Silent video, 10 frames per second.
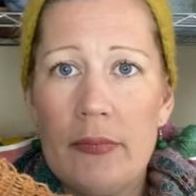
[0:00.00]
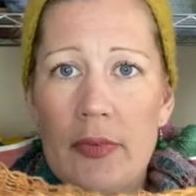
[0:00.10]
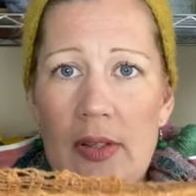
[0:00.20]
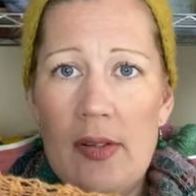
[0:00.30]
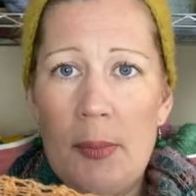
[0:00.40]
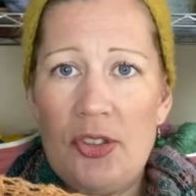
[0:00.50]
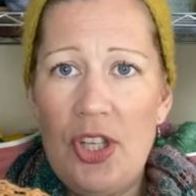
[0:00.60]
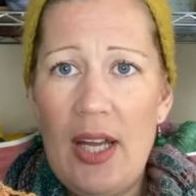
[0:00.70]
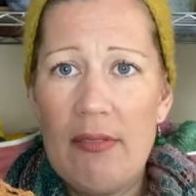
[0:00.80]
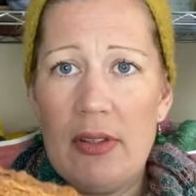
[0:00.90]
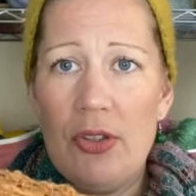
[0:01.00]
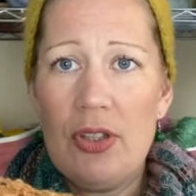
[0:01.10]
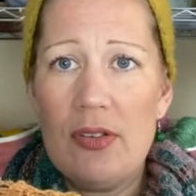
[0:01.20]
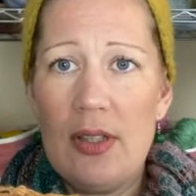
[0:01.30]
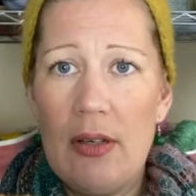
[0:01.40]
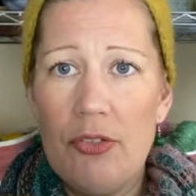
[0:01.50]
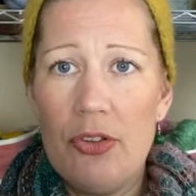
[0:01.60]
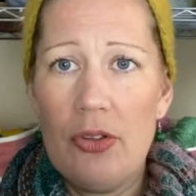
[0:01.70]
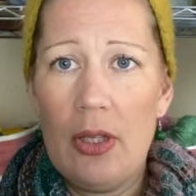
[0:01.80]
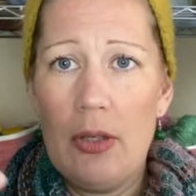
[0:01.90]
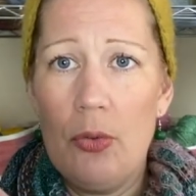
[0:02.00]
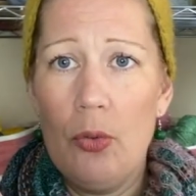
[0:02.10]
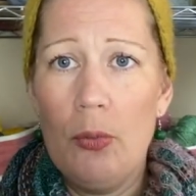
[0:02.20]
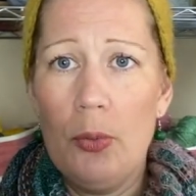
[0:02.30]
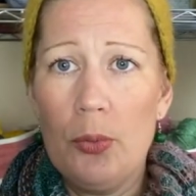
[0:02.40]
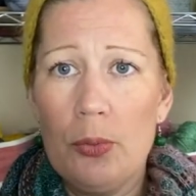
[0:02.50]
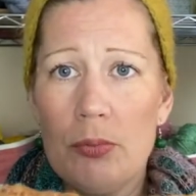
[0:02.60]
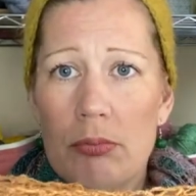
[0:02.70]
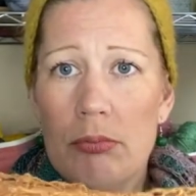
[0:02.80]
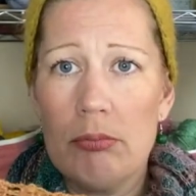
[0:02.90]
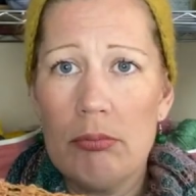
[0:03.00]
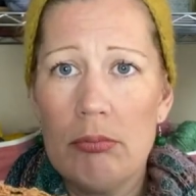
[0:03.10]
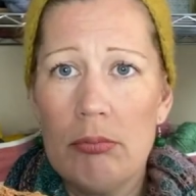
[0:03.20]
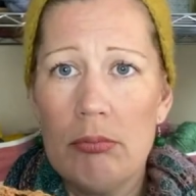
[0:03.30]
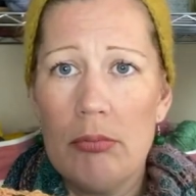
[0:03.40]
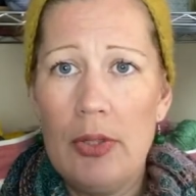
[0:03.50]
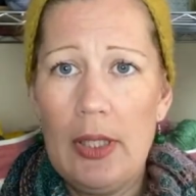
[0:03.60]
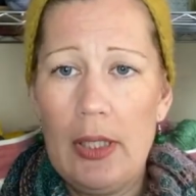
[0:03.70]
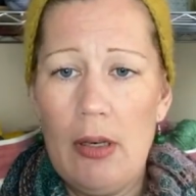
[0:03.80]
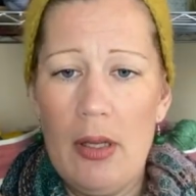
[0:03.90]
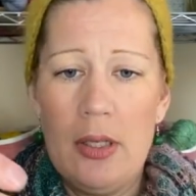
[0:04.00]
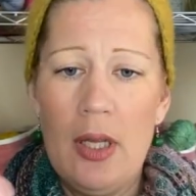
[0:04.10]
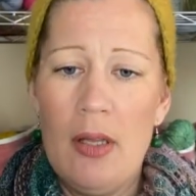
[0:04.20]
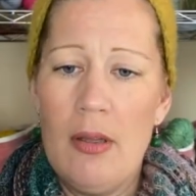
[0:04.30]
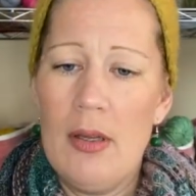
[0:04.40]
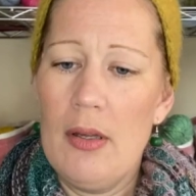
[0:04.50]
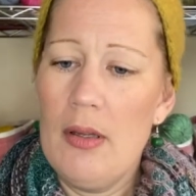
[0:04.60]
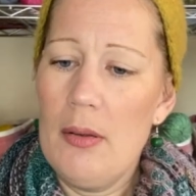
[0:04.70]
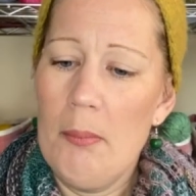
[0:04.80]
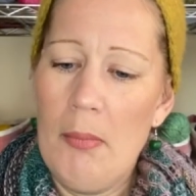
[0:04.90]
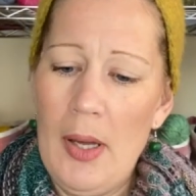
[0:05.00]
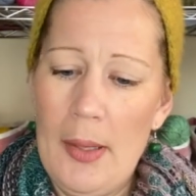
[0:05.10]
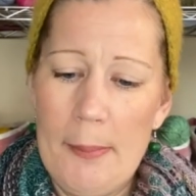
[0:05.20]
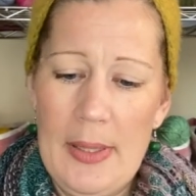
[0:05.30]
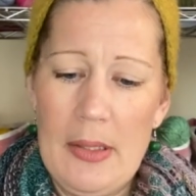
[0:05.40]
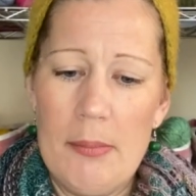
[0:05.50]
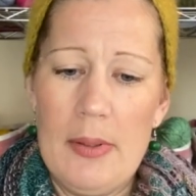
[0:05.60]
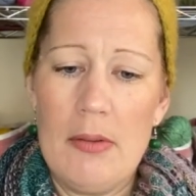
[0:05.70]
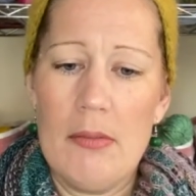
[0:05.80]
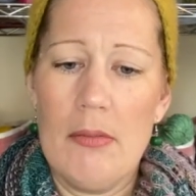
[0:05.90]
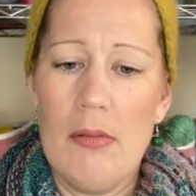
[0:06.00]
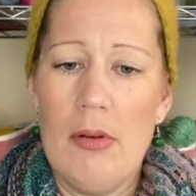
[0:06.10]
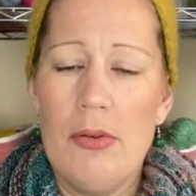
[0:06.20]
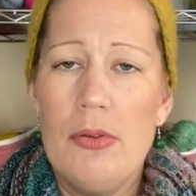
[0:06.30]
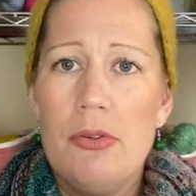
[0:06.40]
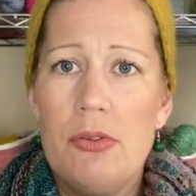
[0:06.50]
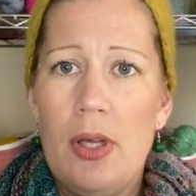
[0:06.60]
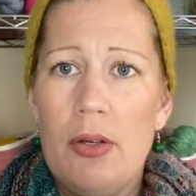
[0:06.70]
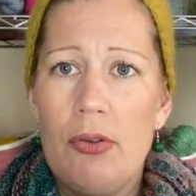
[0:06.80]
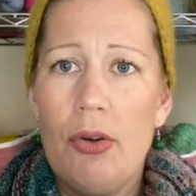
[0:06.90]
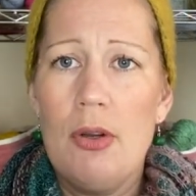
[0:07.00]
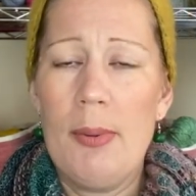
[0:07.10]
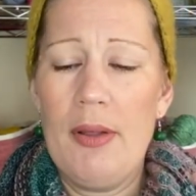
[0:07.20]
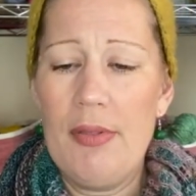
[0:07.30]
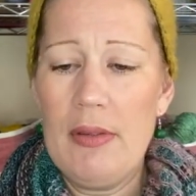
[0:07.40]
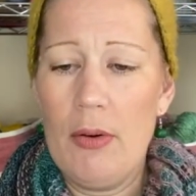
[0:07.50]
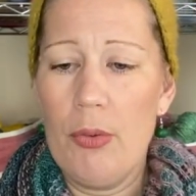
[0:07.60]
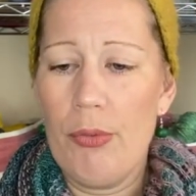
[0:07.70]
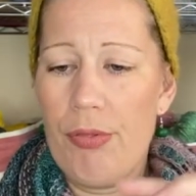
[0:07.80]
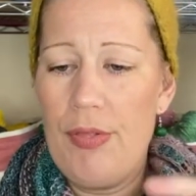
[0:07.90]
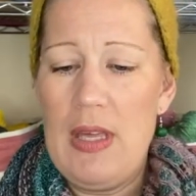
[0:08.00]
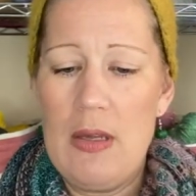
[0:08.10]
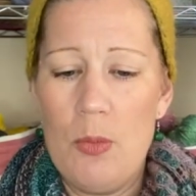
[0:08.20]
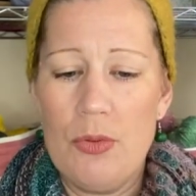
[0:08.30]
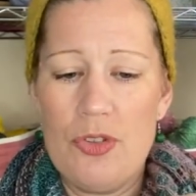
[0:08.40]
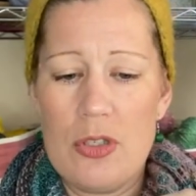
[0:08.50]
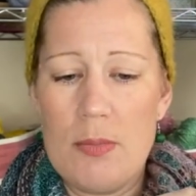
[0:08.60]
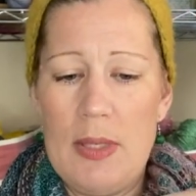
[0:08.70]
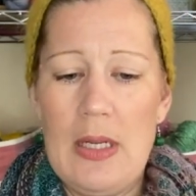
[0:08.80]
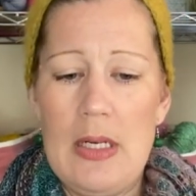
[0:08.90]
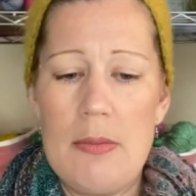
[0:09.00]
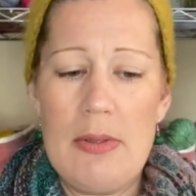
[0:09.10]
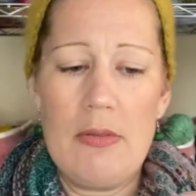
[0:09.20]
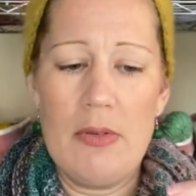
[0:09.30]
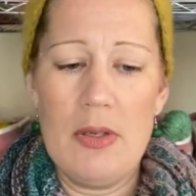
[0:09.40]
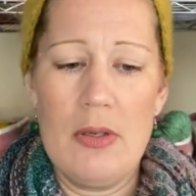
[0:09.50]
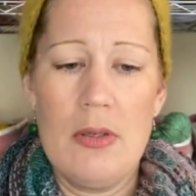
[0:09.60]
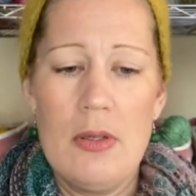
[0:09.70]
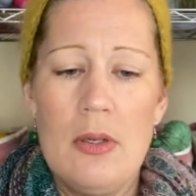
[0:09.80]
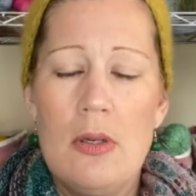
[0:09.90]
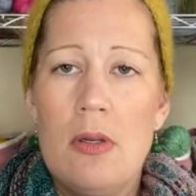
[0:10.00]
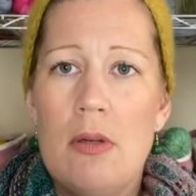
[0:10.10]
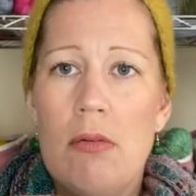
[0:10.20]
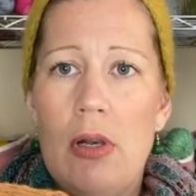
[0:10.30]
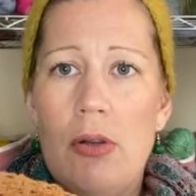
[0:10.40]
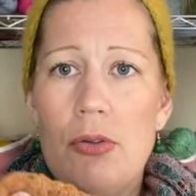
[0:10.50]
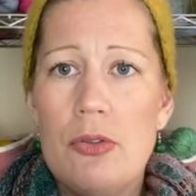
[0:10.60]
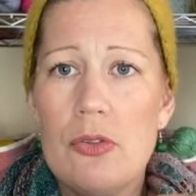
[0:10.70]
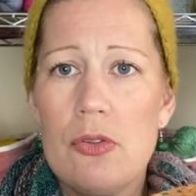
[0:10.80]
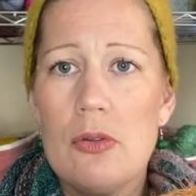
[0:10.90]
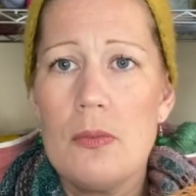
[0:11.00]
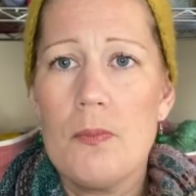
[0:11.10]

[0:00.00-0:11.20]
that's how much I have. And you can see I've just done a normal neckline. It might be a little bit loose, I don't know, but I think the whole thing will just be a little bit of a loose